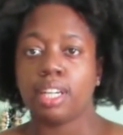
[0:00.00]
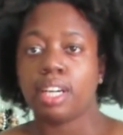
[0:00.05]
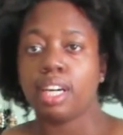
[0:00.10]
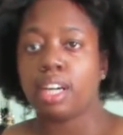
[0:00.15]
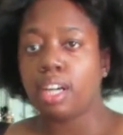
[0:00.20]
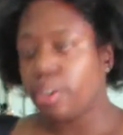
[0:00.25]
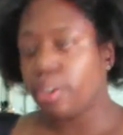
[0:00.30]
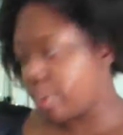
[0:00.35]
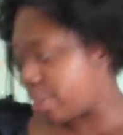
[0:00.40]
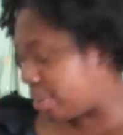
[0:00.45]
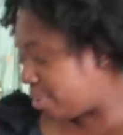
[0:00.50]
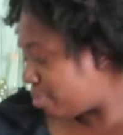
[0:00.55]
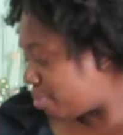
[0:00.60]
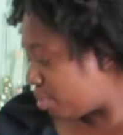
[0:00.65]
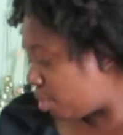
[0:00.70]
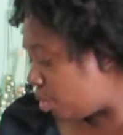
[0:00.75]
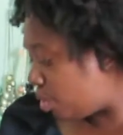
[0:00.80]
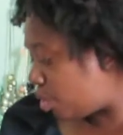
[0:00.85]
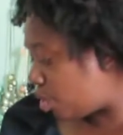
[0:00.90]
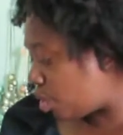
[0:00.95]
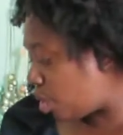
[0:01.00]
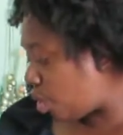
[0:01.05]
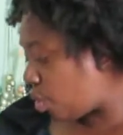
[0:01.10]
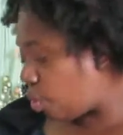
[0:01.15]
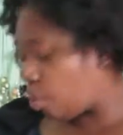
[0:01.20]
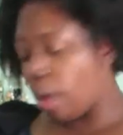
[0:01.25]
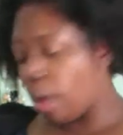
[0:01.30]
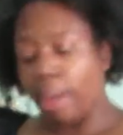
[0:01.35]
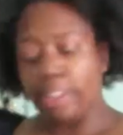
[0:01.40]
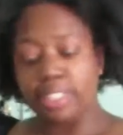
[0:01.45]
Okay,
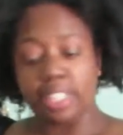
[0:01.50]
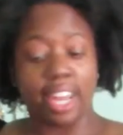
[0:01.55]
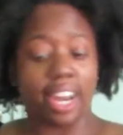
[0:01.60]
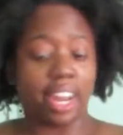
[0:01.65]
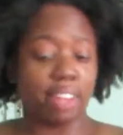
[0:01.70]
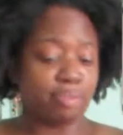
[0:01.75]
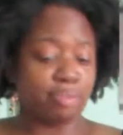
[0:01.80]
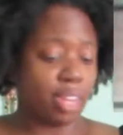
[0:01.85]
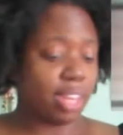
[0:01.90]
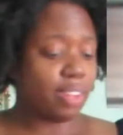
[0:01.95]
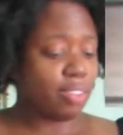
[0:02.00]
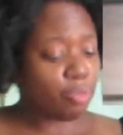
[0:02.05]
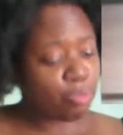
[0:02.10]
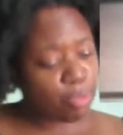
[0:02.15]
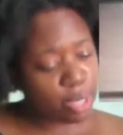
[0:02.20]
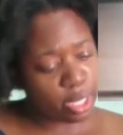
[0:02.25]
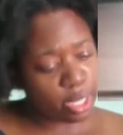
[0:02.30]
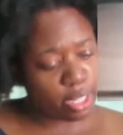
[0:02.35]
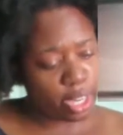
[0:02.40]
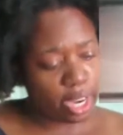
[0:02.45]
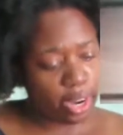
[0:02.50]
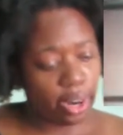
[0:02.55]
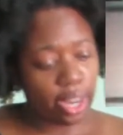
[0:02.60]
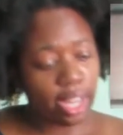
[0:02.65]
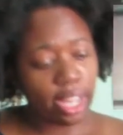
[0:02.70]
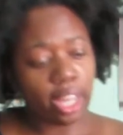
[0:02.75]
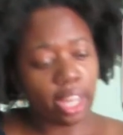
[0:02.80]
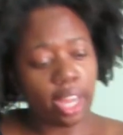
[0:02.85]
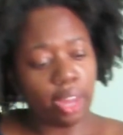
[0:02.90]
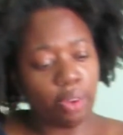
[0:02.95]
so I thought I may even be
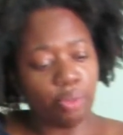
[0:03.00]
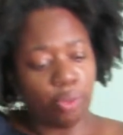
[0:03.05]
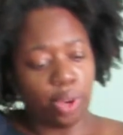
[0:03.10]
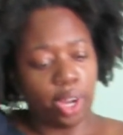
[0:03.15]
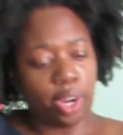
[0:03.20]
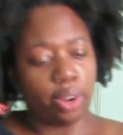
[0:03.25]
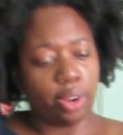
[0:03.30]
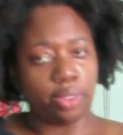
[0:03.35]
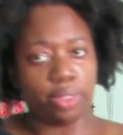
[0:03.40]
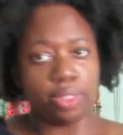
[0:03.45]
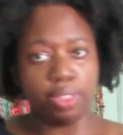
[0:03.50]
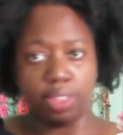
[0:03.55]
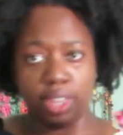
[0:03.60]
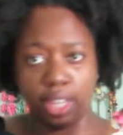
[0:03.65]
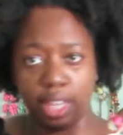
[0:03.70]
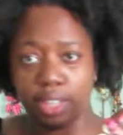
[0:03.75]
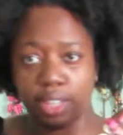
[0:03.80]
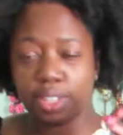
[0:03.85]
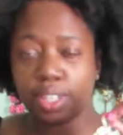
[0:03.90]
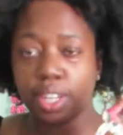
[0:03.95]
daring and wear these